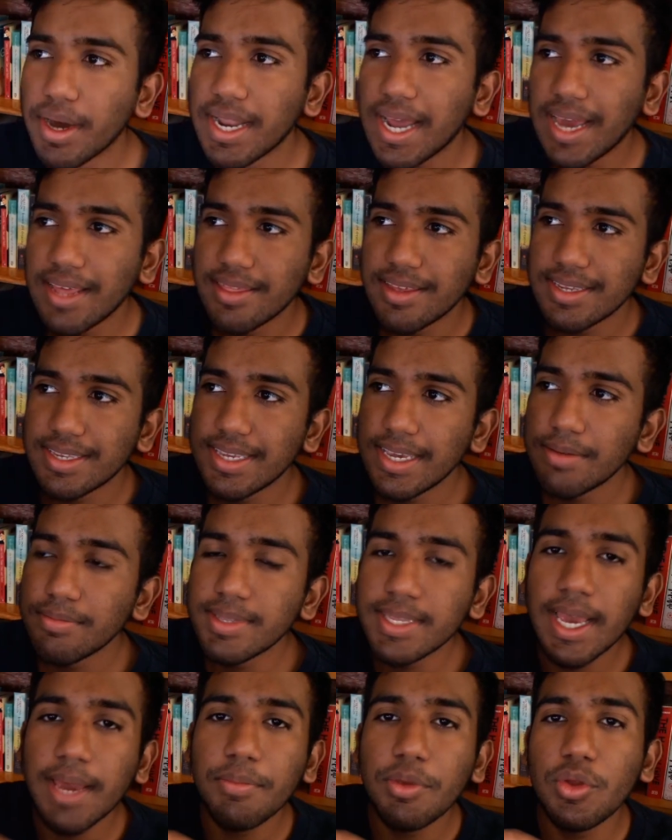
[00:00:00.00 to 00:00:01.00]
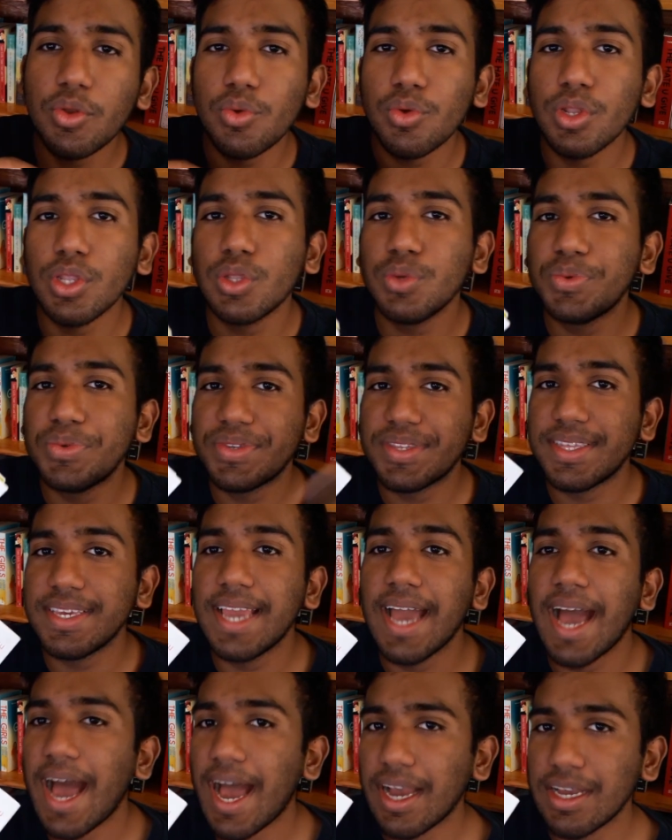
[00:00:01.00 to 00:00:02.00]
But at the same time, you don't lose
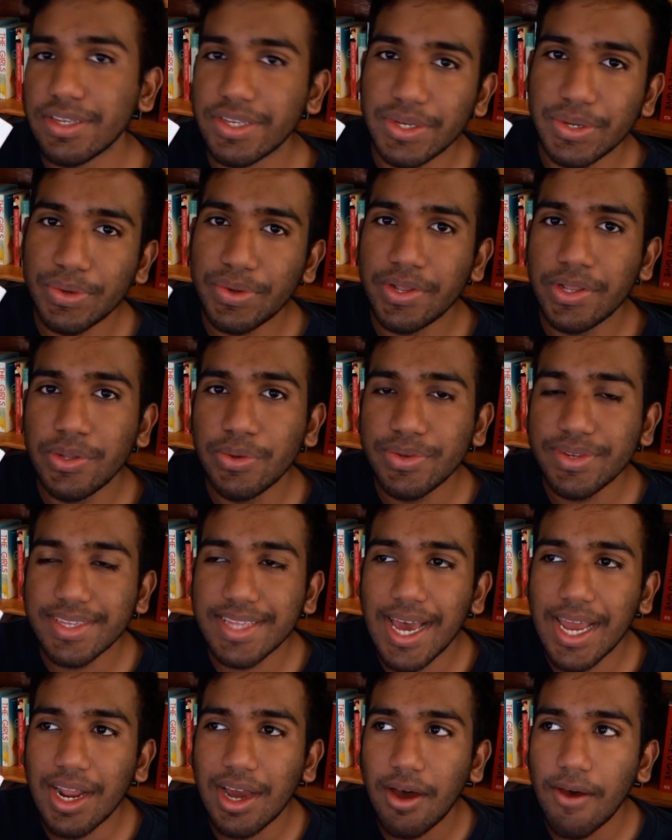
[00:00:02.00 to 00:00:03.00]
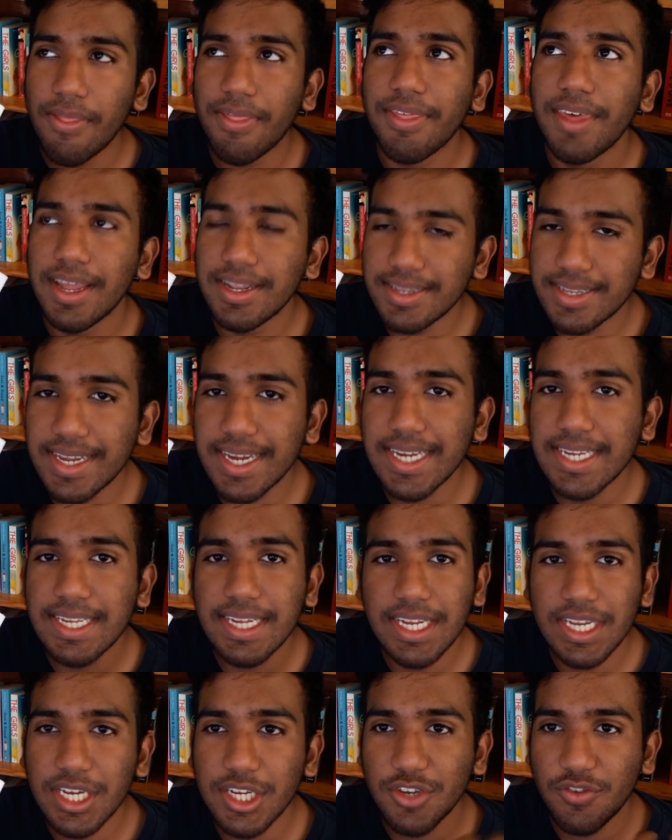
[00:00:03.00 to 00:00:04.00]
the angst. You don't lose that authentic
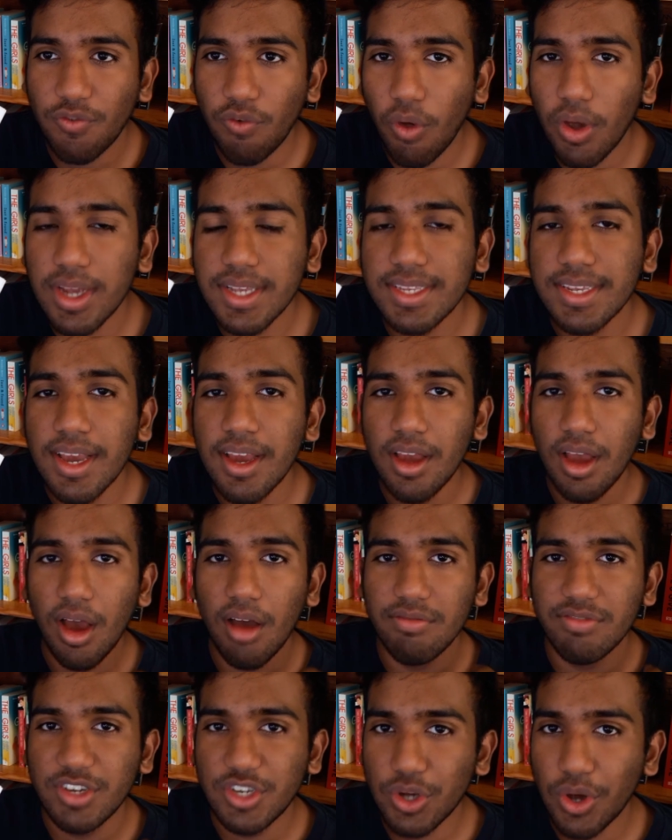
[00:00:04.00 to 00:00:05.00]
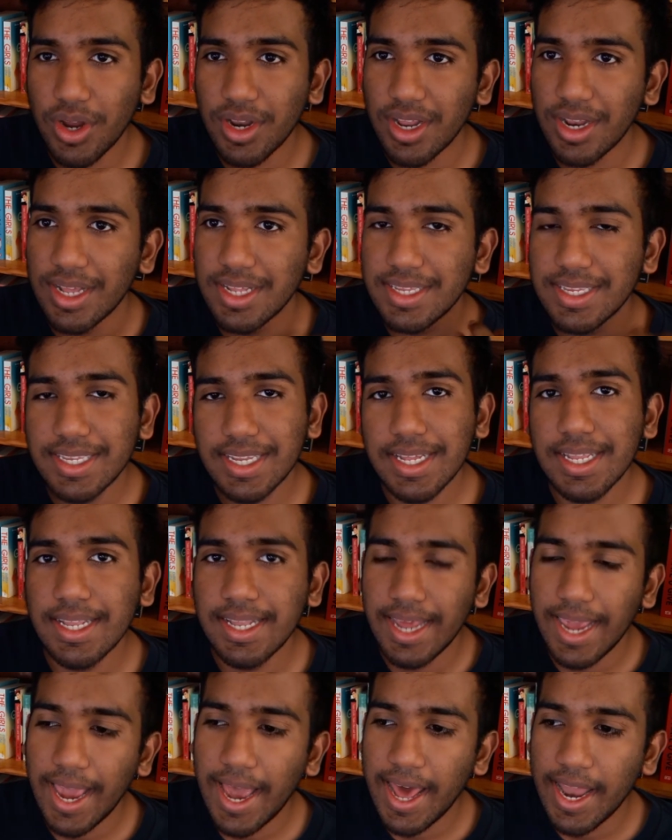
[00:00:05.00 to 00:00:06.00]
teenage voice of Jordan. It's still
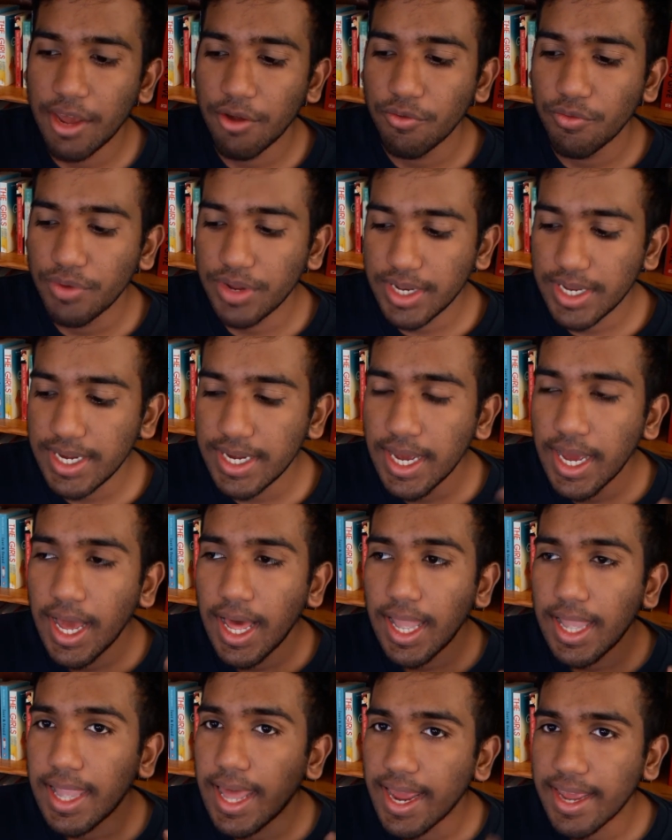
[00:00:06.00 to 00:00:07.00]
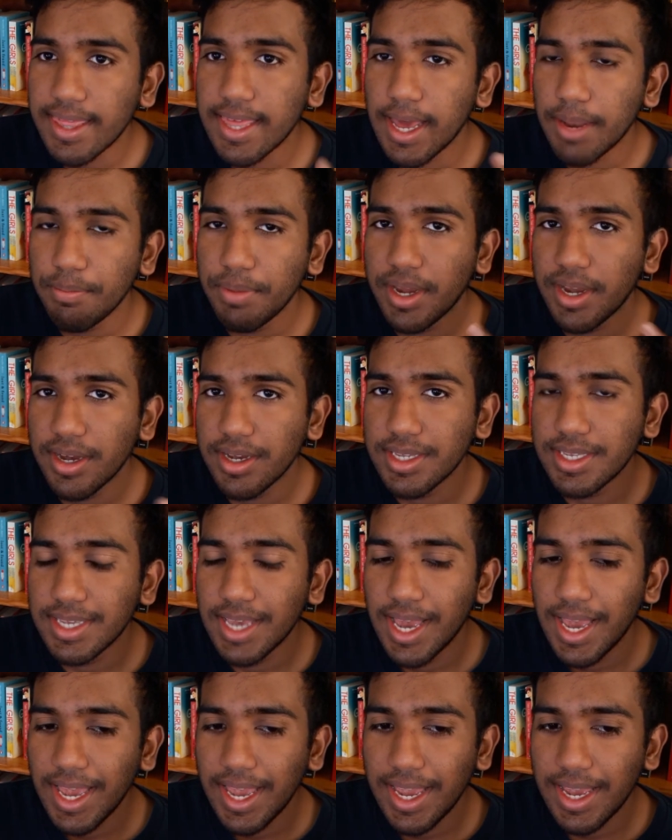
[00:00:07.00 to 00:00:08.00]
there, and I really like that because
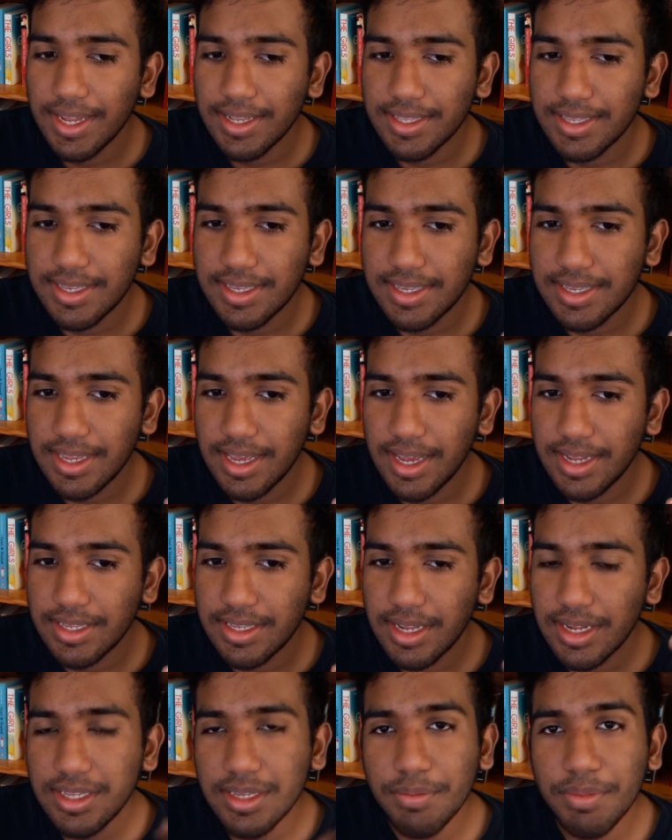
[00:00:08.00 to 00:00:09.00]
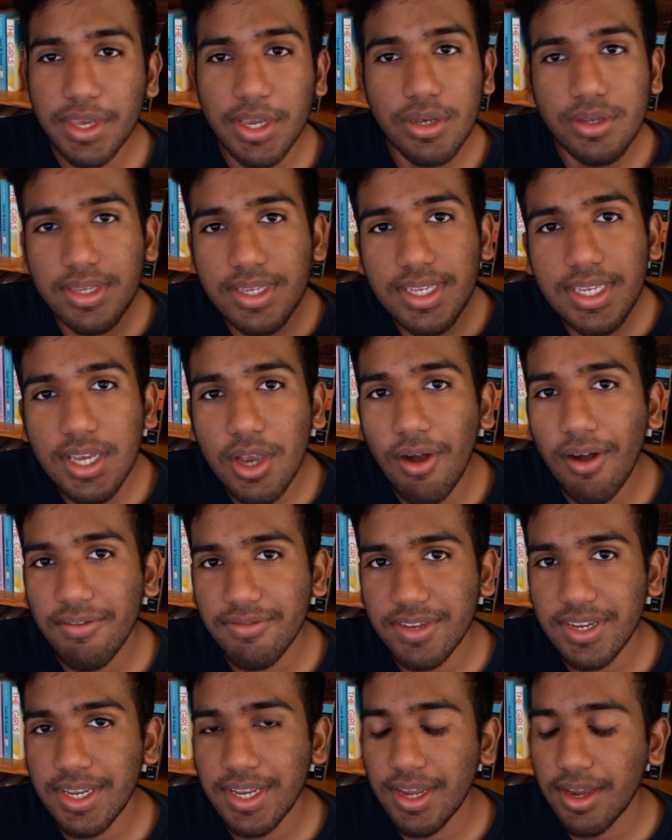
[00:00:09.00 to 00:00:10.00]
It's not something you see
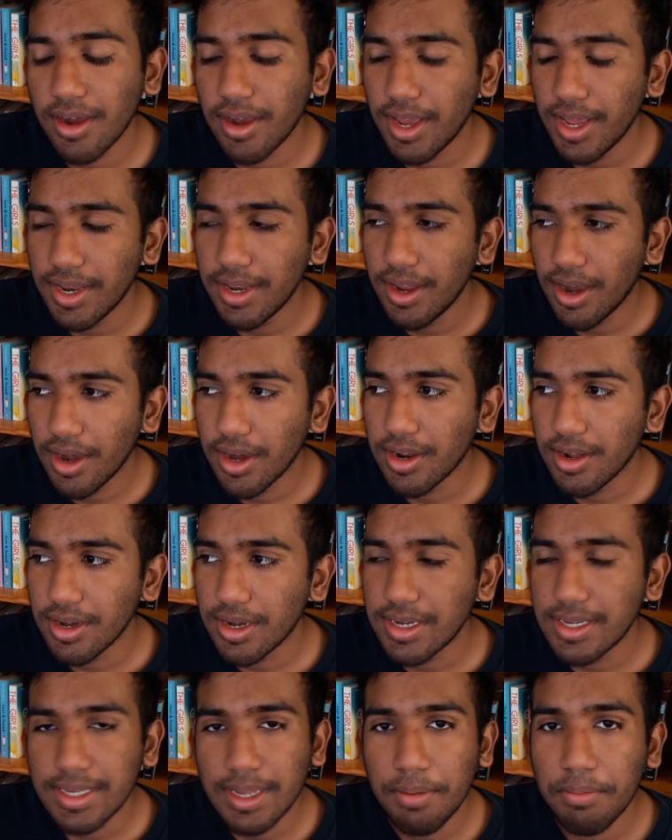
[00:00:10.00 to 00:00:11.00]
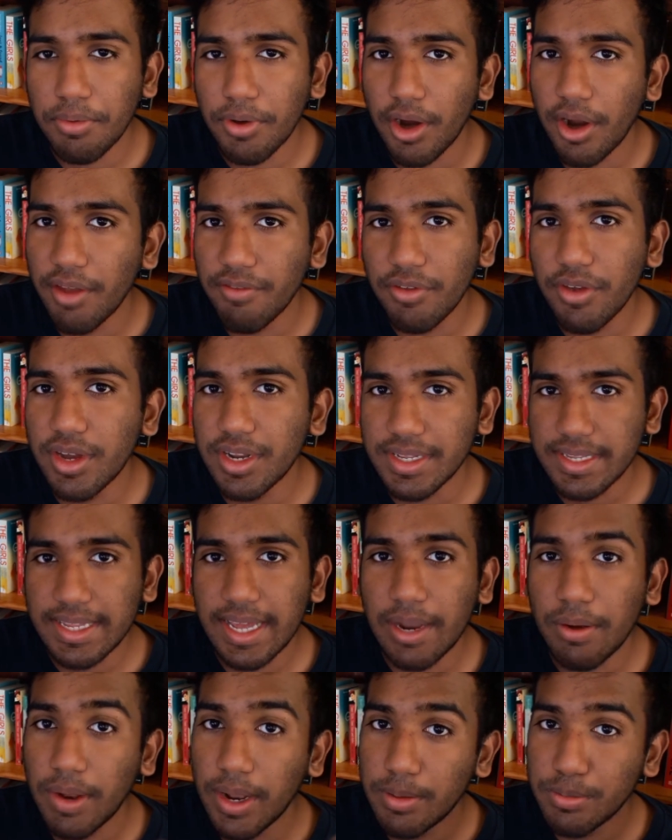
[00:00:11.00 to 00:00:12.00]
often in young adult contemporary, if you
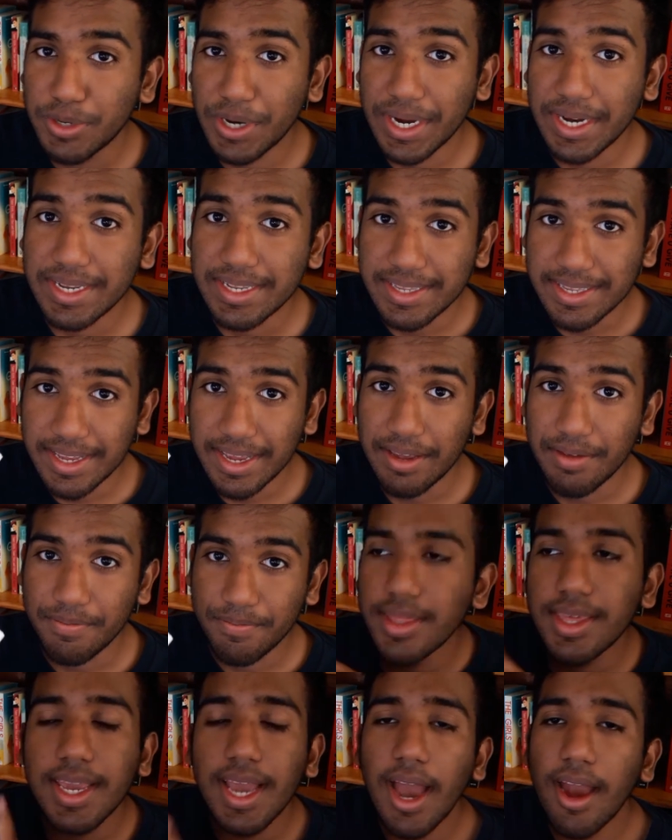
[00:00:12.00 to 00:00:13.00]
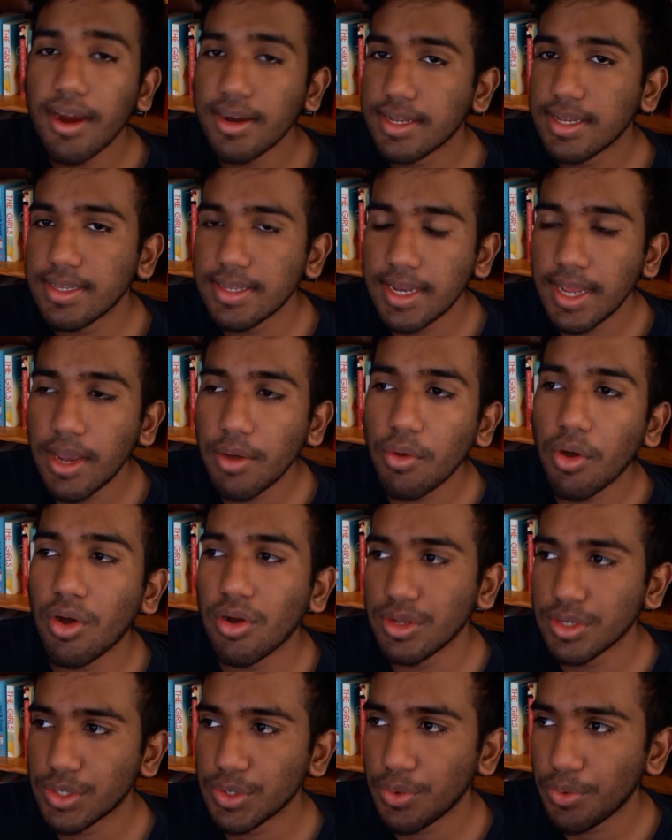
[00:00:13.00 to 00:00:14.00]
understand what I'm trying to say. The characters in here were
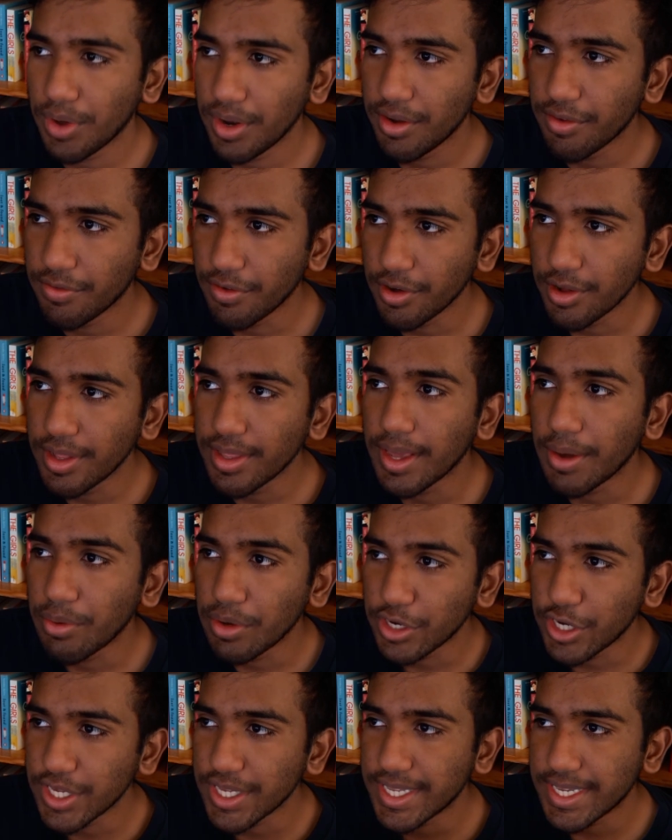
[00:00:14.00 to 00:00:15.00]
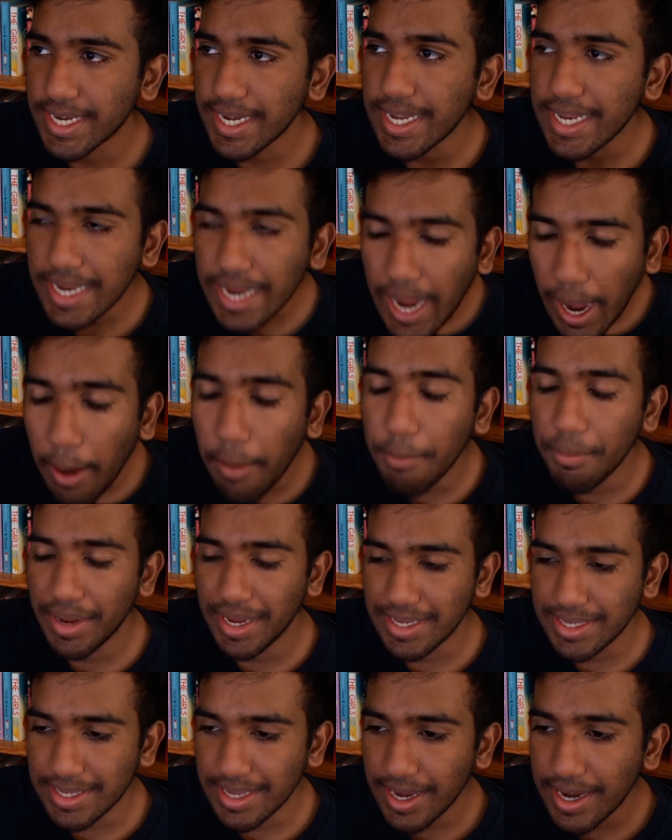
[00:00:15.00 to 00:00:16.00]
also wonderful. They were just
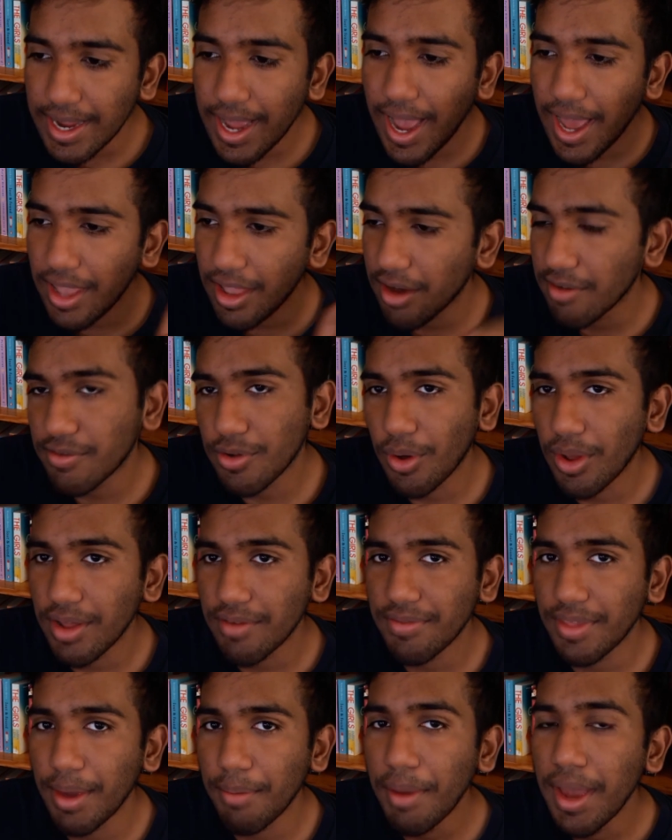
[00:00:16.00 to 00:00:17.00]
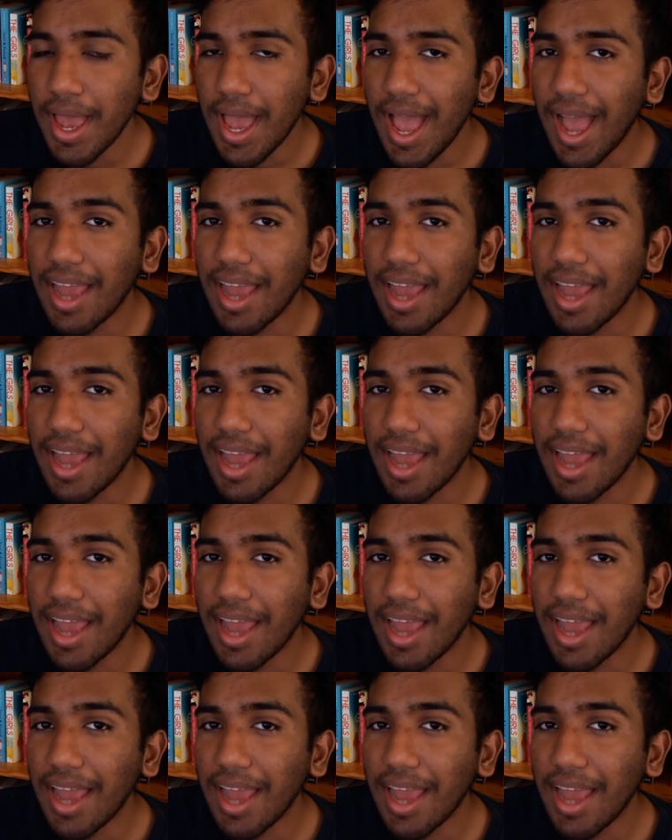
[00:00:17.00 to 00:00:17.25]
amazing. I loved all of them.